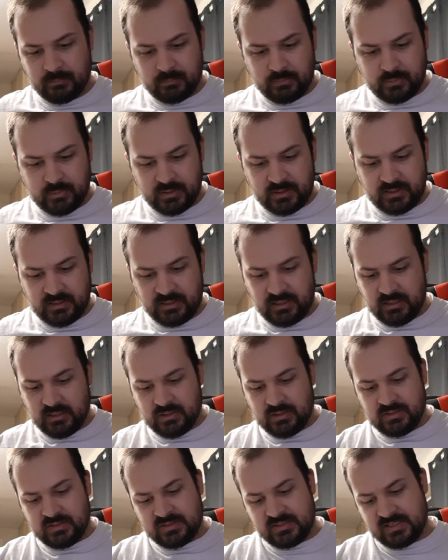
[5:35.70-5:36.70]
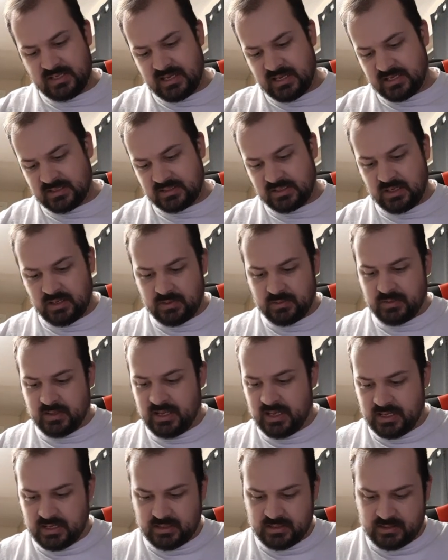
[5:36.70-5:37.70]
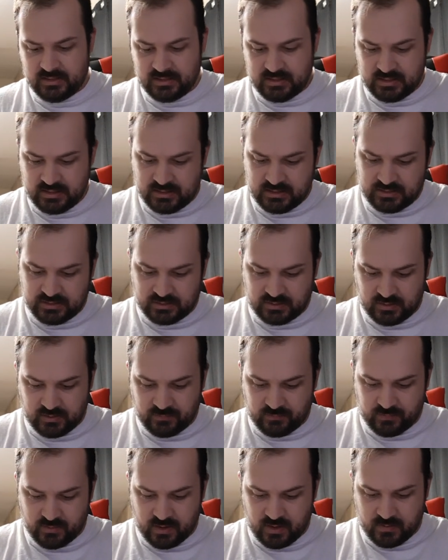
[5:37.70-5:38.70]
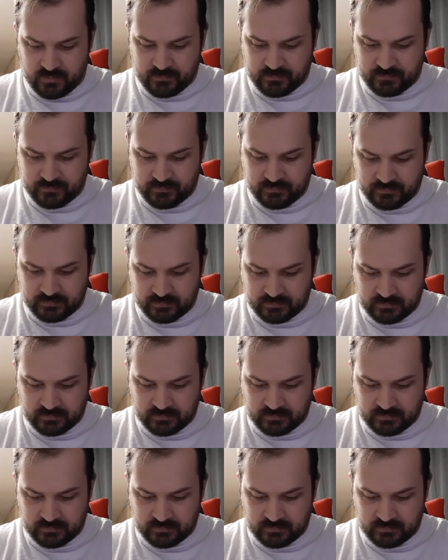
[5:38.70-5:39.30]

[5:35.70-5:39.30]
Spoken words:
Pretty good size. Oh, and it is from